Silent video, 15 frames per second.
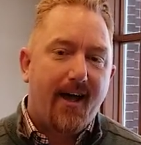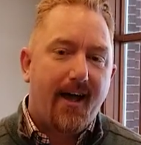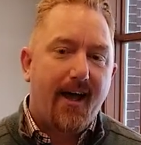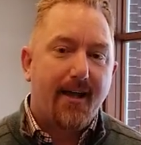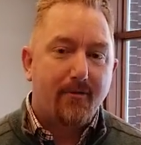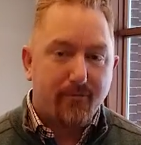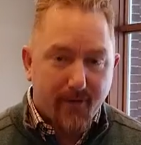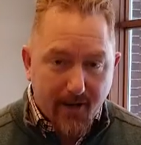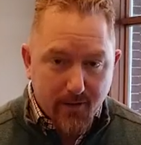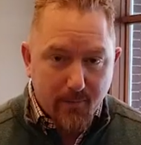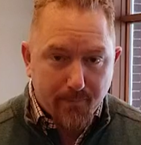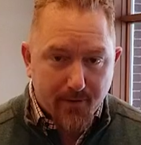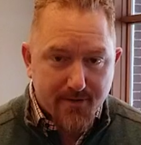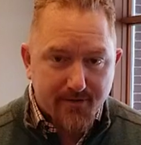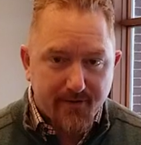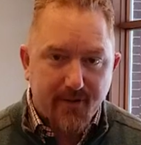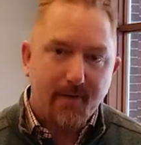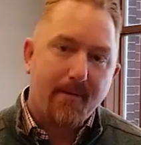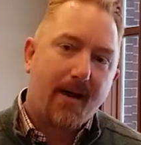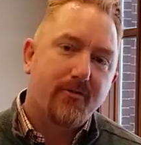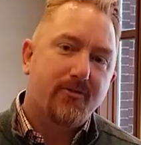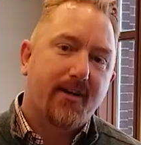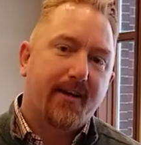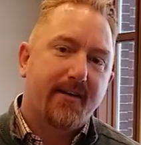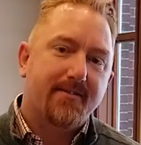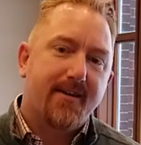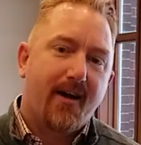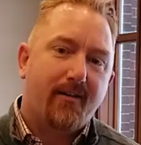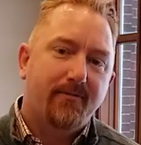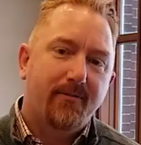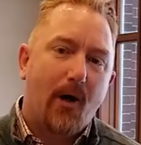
I invite you personally to come out and check us out.